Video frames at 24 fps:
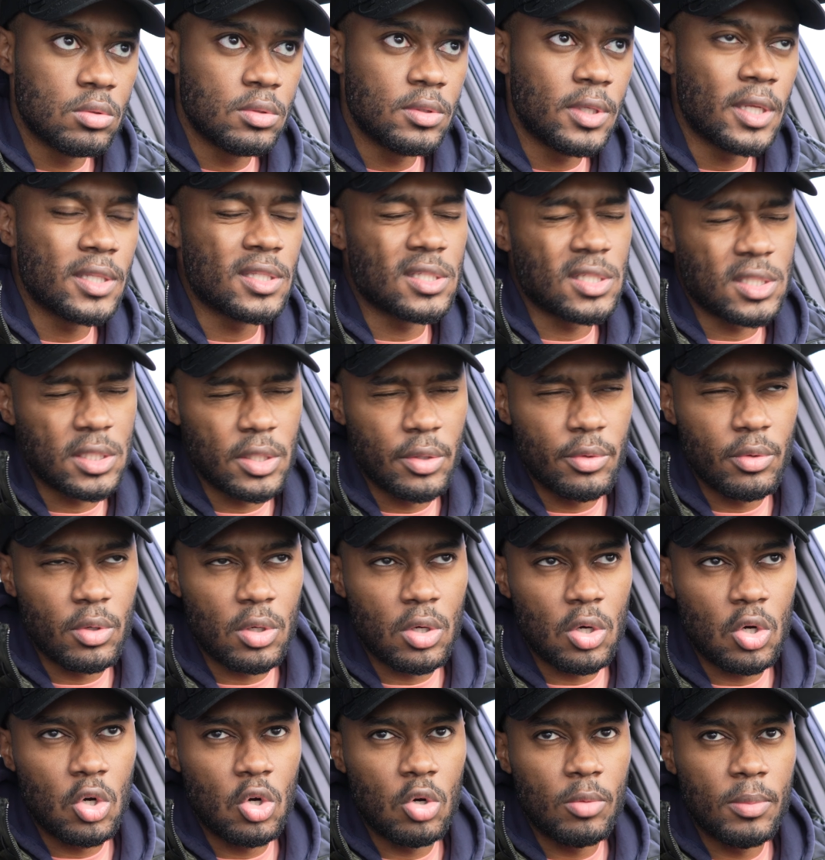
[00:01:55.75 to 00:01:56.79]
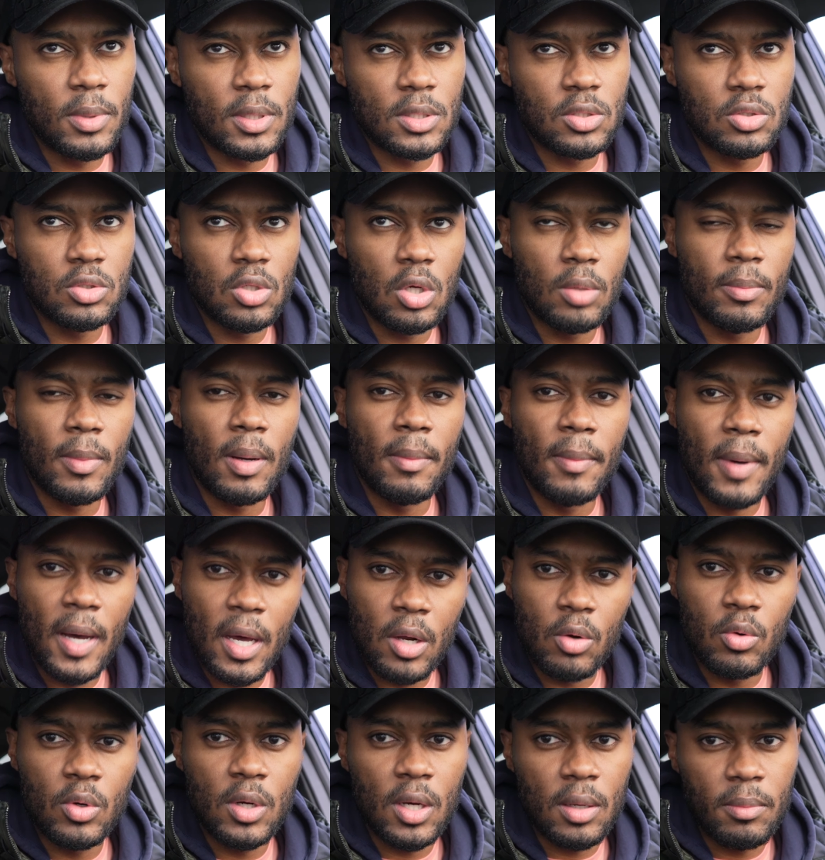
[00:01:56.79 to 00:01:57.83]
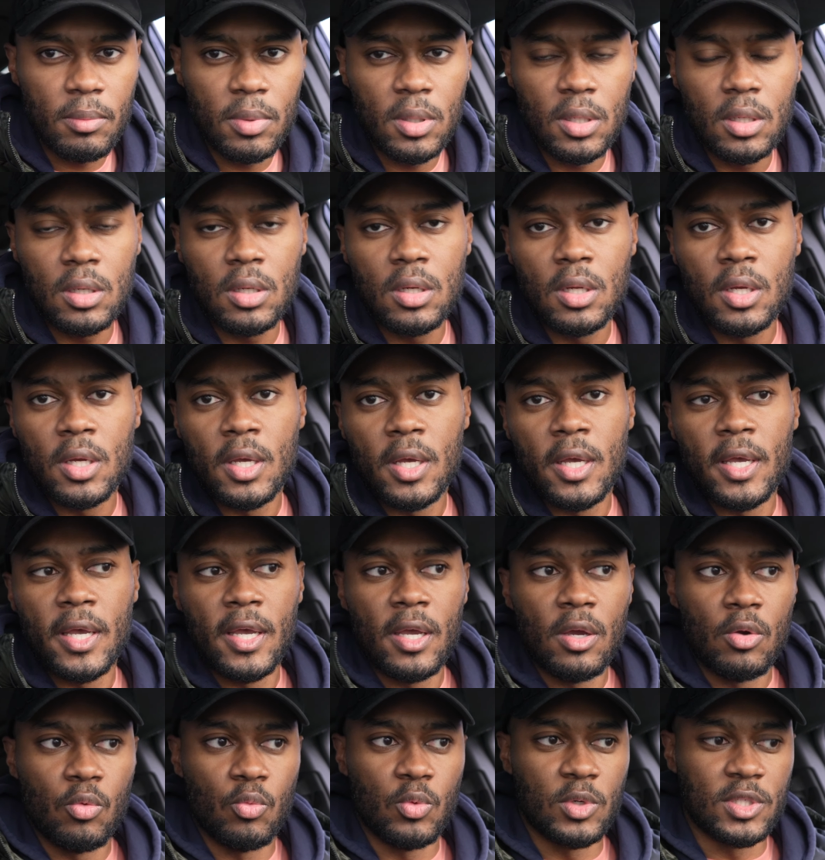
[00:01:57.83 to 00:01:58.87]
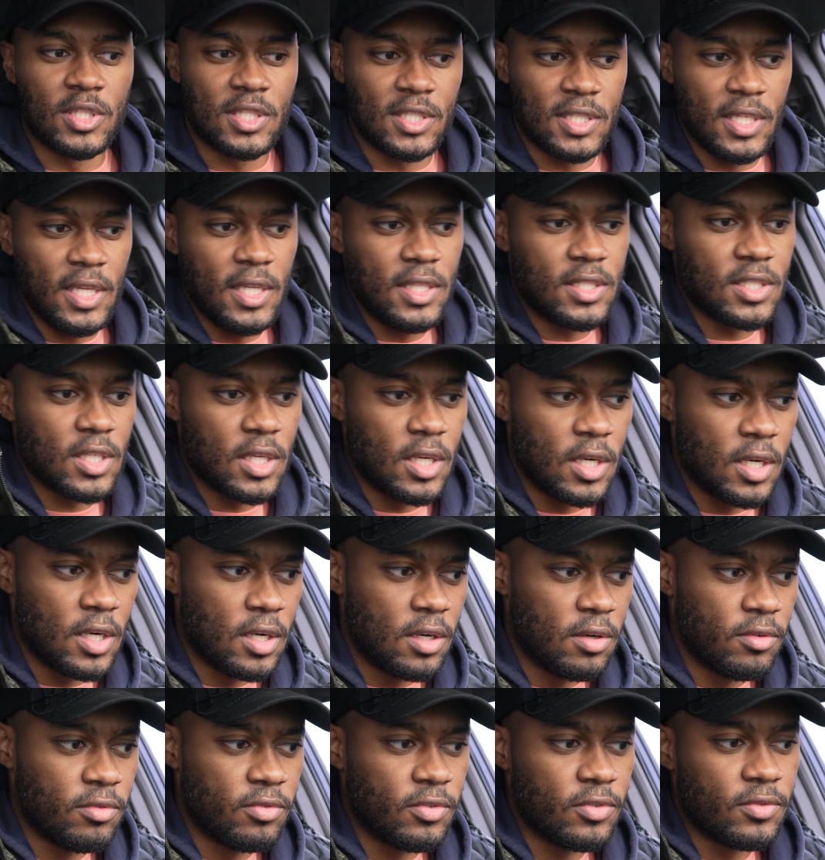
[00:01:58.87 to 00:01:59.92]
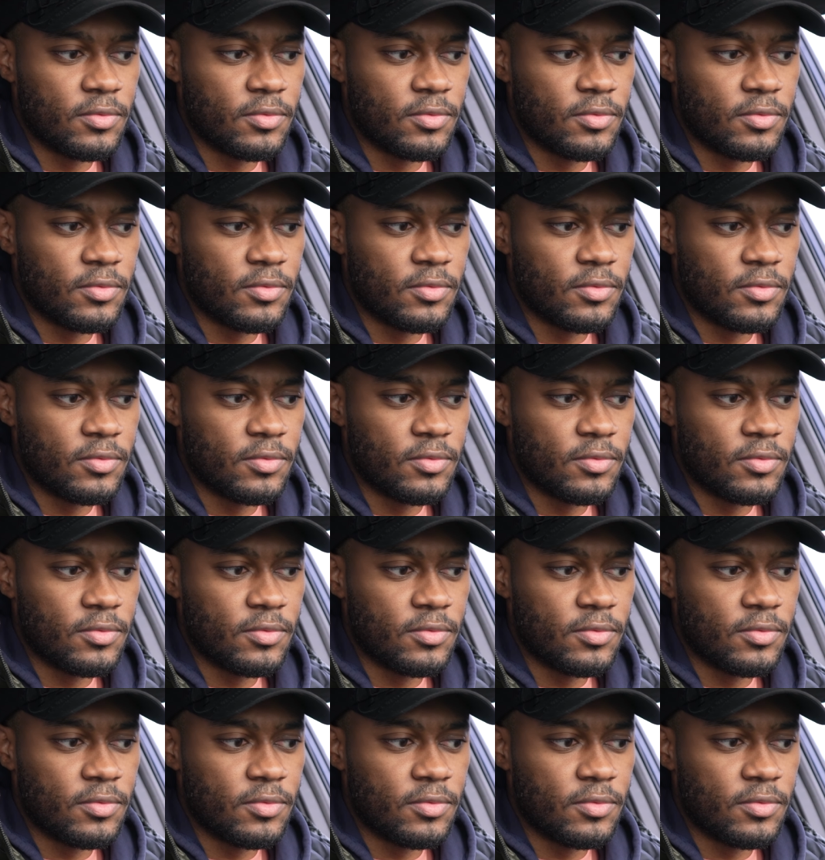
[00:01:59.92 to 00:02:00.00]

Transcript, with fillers: not the serial code, but you know, my model number, receipts of,